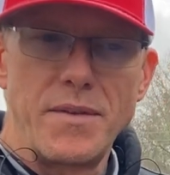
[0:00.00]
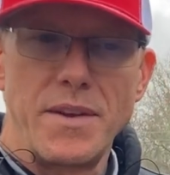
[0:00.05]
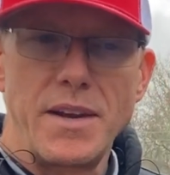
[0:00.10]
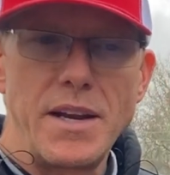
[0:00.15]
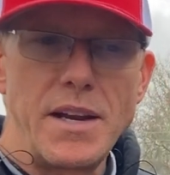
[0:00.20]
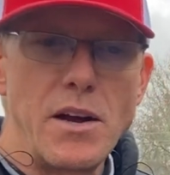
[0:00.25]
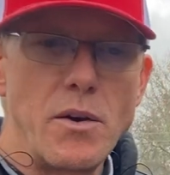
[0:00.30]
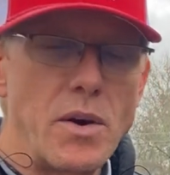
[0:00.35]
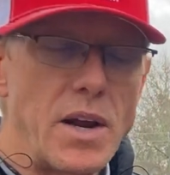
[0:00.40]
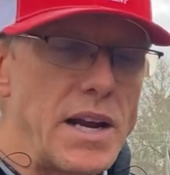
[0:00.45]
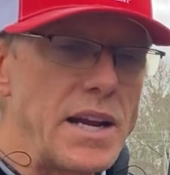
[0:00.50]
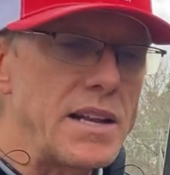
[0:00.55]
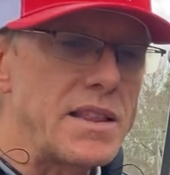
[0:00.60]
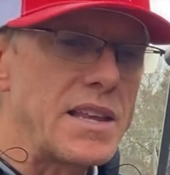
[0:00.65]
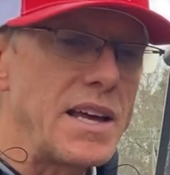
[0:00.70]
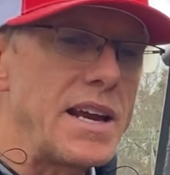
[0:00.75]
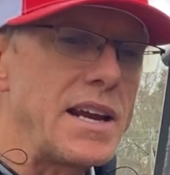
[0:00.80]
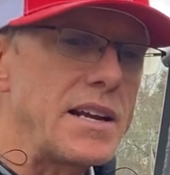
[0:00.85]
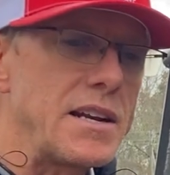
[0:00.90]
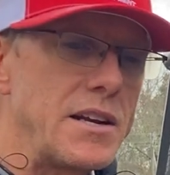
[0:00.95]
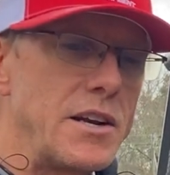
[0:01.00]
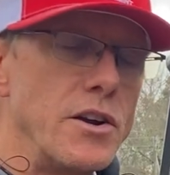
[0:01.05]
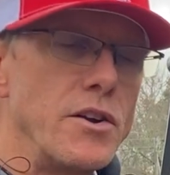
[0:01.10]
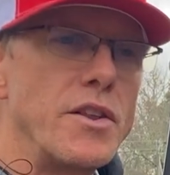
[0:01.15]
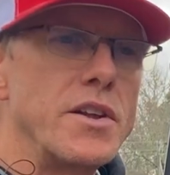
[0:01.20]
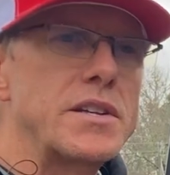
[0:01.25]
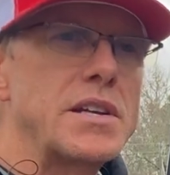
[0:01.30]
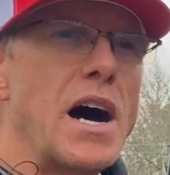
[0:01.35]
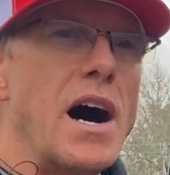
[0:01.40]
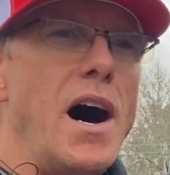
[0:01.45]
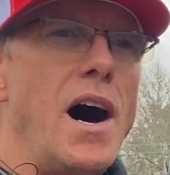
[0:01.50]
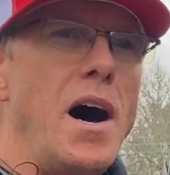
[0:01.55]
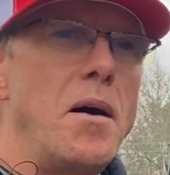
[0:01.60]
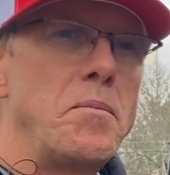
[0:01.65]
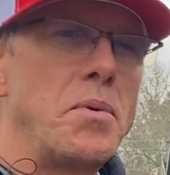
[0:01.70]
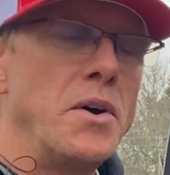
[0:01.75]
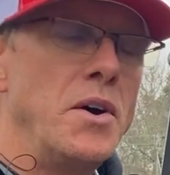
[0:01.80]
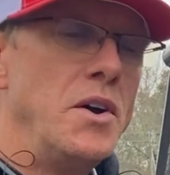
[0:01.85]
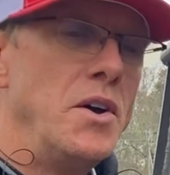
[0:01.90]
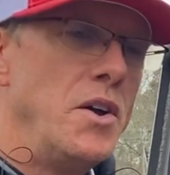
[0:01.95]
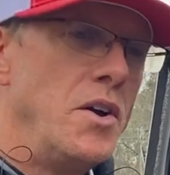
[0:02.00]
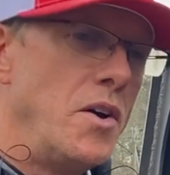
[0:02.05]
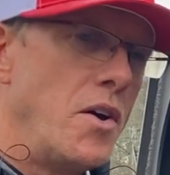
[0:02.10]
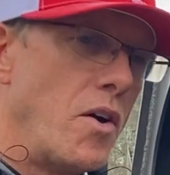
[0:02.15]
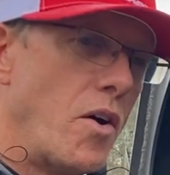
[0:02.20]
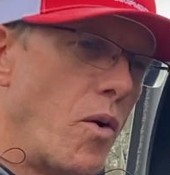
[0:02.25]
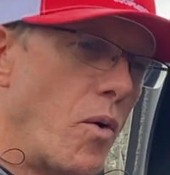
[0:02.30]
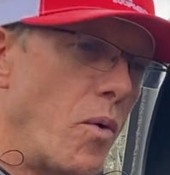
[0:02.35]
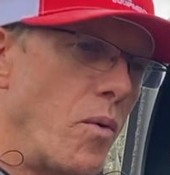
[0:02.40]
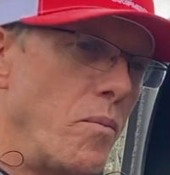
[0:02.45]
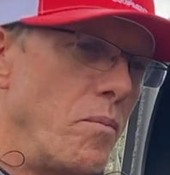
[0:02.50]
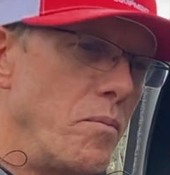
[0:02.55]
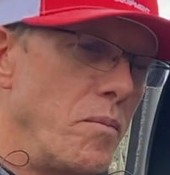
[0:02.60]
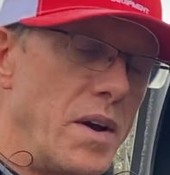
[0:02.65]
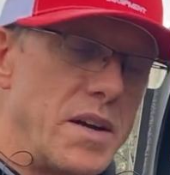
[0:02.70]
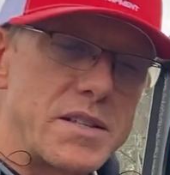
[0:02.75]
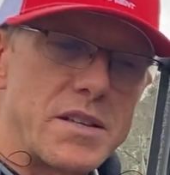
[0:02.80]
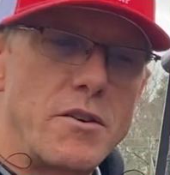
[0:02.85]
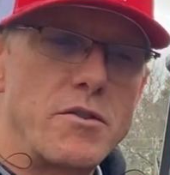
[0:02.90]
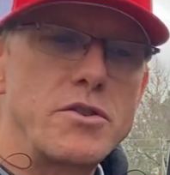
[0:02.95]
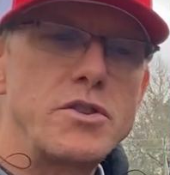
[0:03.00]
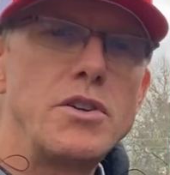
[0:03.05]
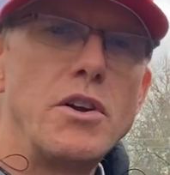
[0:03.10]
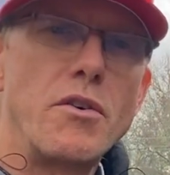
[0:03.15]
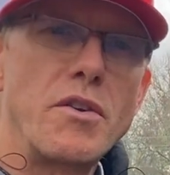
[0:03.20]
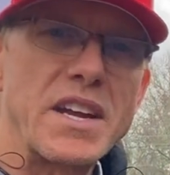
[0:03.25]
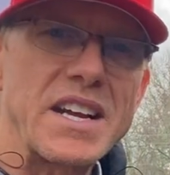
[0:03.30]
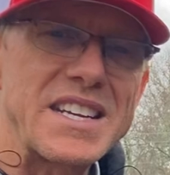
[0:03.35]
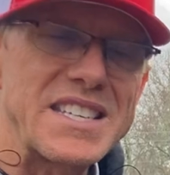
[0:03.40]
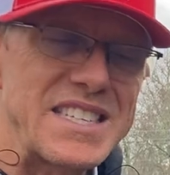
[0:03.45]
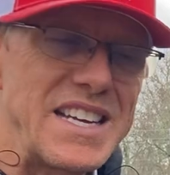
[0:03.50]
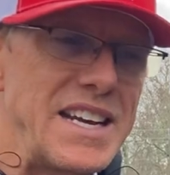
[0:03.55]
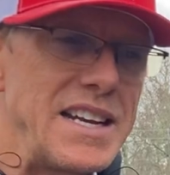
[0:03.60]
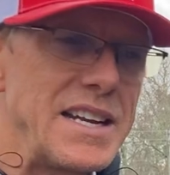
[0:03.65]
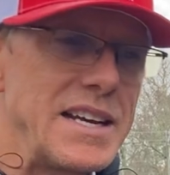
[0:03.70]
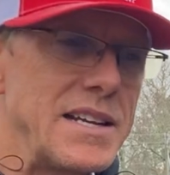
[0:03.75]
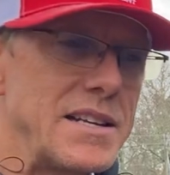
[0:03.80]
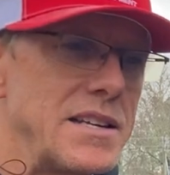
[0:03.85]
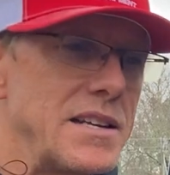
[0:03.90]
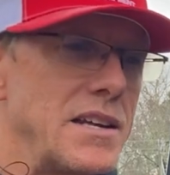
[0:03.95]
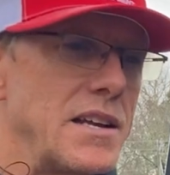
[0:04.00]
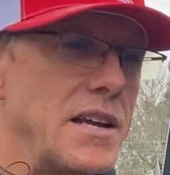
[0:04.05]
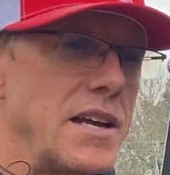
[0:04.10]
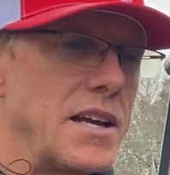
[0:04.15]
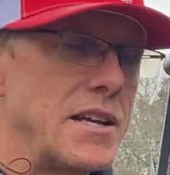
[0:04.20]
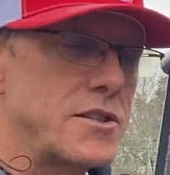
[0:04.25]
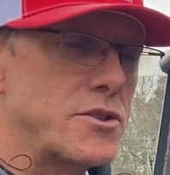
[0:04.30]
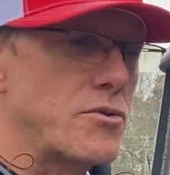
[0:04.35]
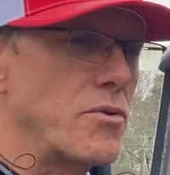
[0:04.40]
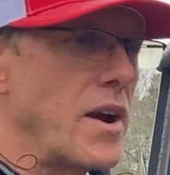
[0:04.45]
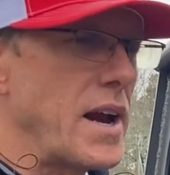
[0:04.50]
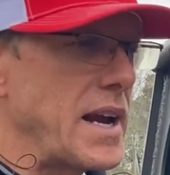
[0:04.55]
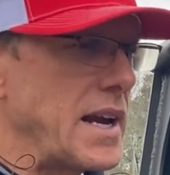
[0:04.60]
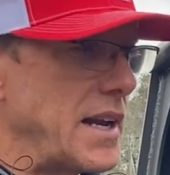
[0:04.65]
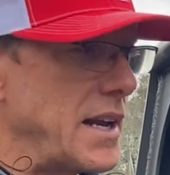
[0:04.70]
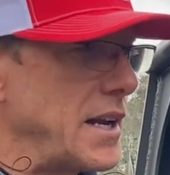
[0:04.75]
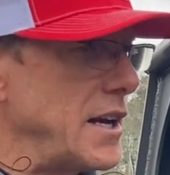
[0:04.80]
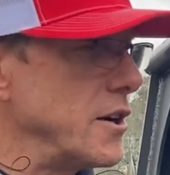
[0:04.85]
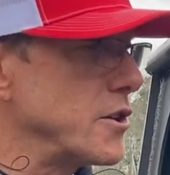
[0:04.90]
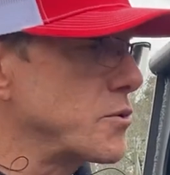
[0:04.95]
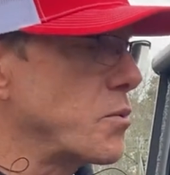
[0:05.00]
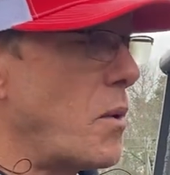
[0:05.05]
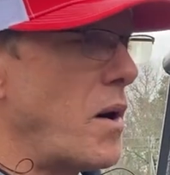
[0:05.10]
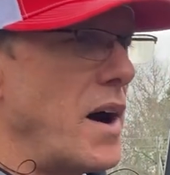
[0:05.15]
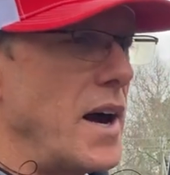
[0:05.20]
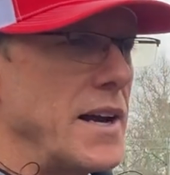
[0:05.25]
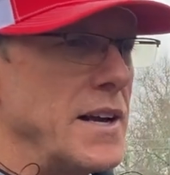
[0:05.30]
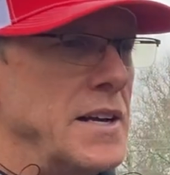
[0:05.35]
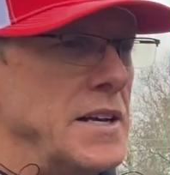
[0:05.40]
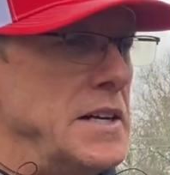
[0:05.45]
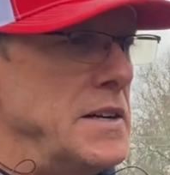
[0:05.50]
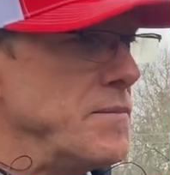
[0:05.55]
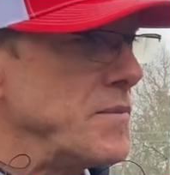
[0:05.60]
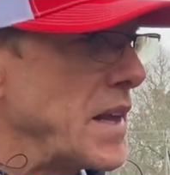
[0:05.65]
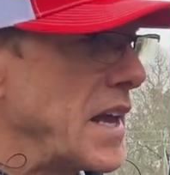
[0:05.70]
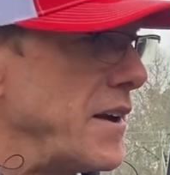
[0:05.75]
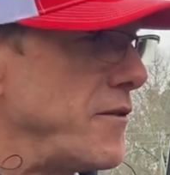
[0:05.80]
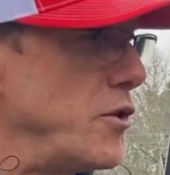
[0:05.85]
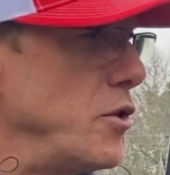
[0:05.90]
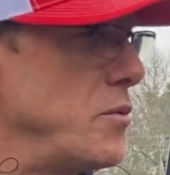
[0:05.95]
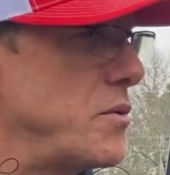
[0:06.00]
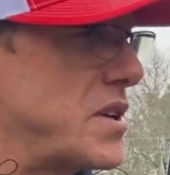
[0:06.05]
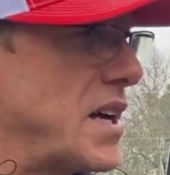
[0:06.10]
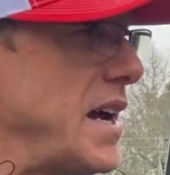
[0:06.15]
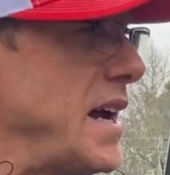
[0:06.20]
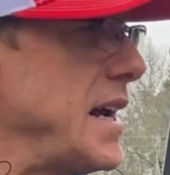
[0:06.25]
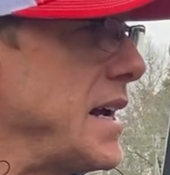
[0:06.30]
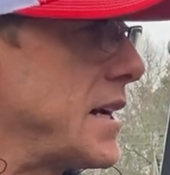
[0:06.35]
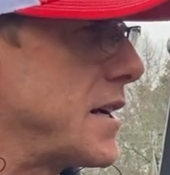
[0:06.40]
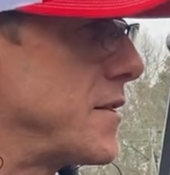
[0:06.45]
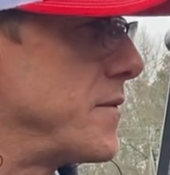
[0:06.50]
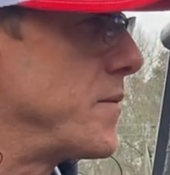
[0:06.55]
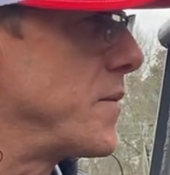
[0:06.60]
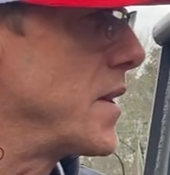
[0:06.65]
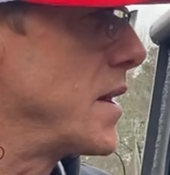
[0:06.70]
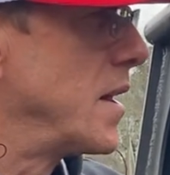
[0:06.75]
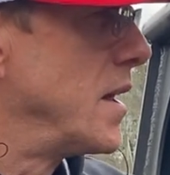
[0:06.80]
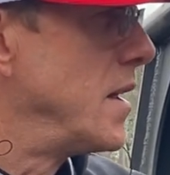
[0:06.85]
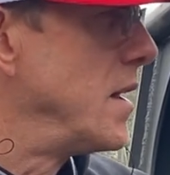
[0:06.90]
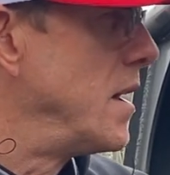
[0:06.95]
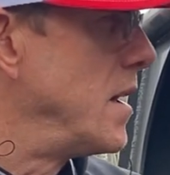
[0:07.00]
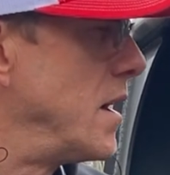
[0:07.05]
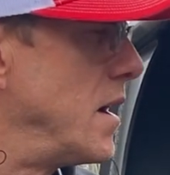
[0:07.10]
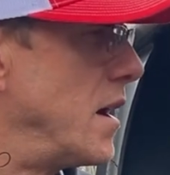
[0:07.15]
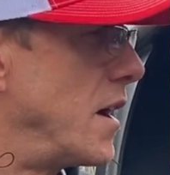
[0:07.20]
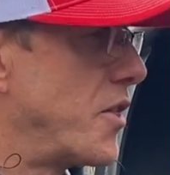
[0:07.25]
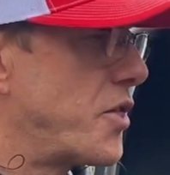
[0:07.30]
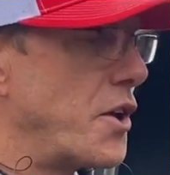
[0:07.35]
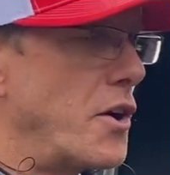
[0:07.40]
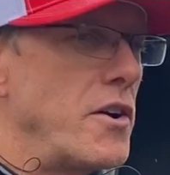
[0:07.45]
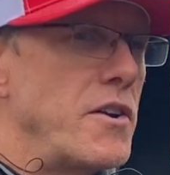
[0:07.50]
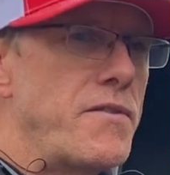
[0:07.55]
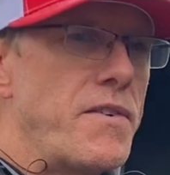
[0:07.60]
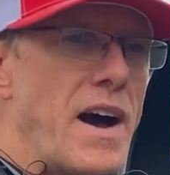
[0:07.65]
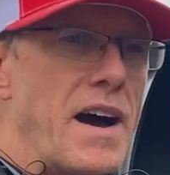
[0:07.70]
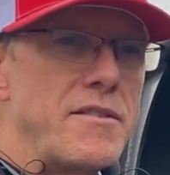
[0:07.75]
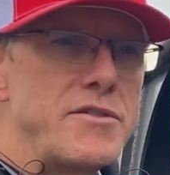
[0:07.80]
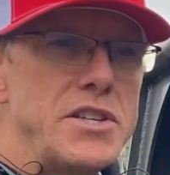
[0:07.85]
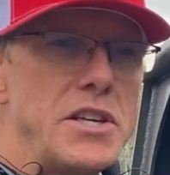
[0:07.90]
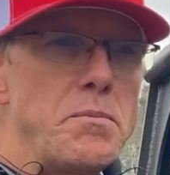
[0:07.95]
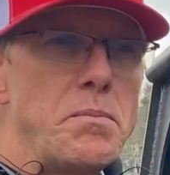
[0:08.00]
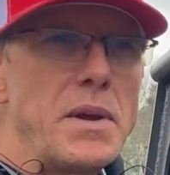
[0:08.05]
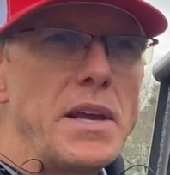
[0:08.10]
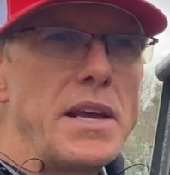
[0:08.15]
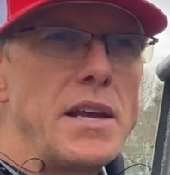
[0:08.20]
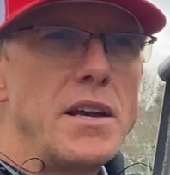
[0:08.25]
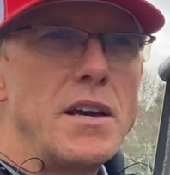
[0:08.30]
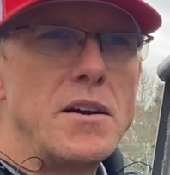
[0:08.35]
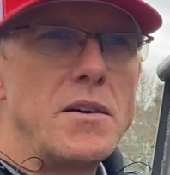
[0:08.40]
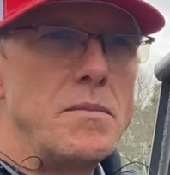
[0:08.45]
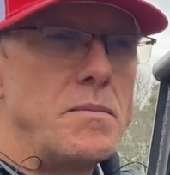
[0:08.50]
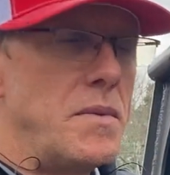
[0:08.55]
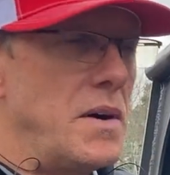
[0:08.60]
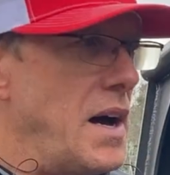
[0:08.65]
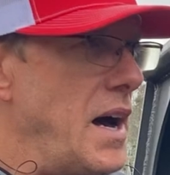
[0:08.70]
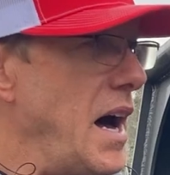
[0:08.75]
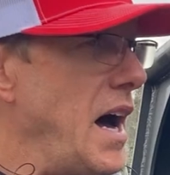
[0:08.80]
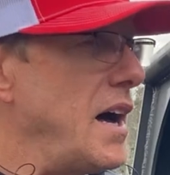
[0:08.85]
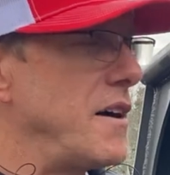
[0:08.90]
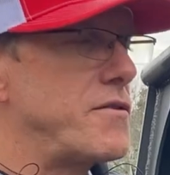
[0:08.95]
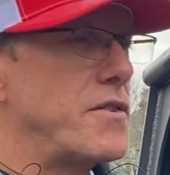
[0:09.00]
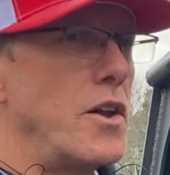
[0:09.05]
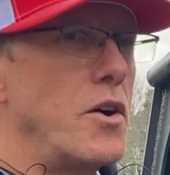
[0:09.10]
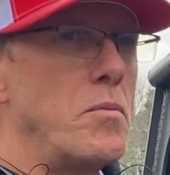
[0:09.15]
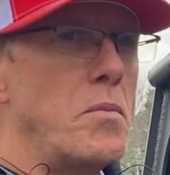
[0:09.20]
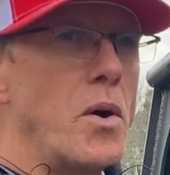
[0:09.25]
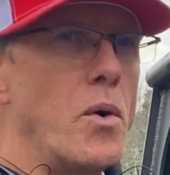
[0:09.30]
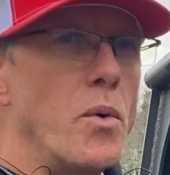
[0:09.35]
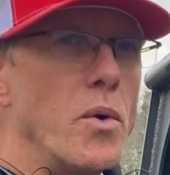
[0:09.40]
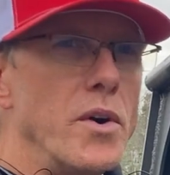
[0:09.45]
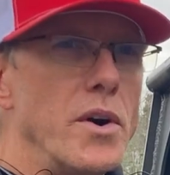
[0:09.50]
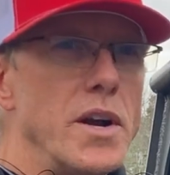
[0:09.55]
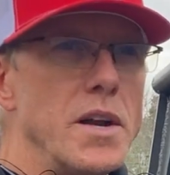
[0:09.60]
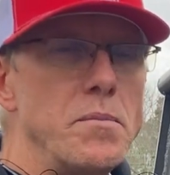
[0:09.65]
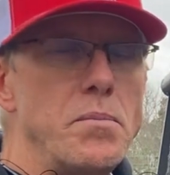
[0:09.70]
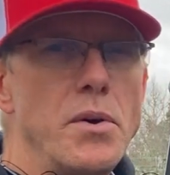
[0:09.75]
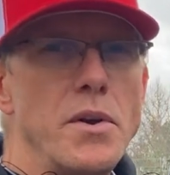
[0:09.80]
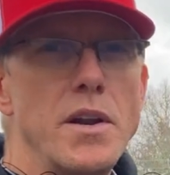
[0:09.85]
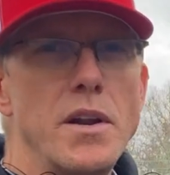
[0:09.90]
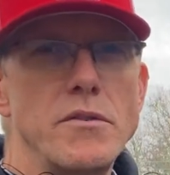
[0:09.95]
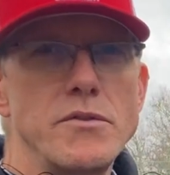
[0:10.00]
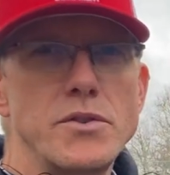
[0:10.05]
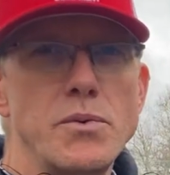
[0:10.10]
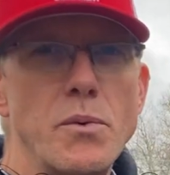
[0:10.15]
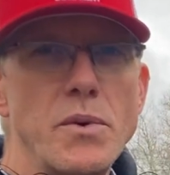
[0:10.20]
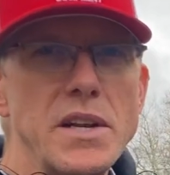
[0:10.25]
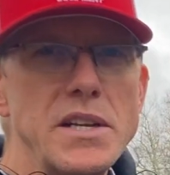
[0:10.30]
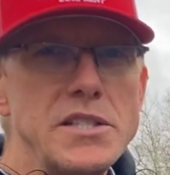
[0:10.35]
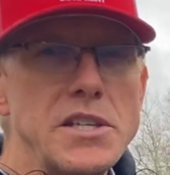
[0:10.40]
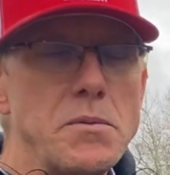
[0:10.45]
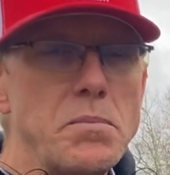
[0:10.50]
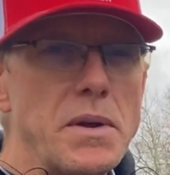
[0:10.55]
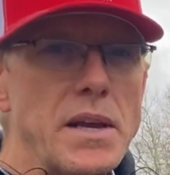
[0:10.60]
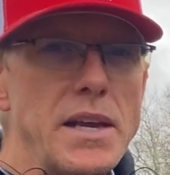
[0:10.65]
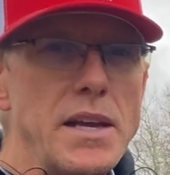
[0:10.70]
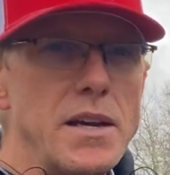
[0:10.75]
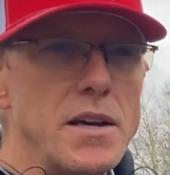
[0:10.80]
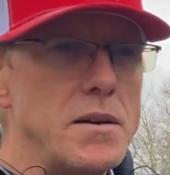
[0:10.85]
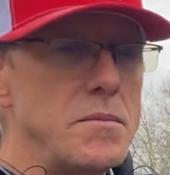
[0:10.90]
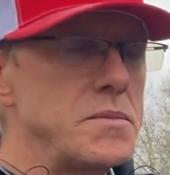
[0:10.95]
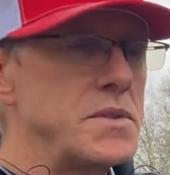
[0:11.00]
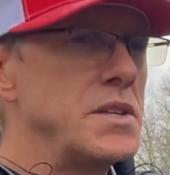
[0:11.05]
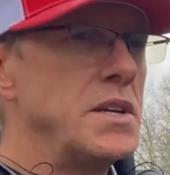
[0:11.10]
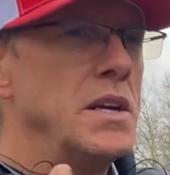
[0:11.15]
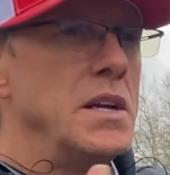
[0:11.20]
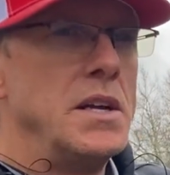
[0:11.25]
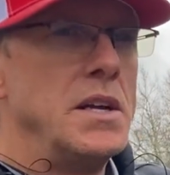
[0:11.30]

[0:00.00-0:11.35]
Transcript: You know, anything near the top, as long as you don't exceed it, is great. And here's why. If you take a 35 GPM high flow mower and put it on 20 GPMs,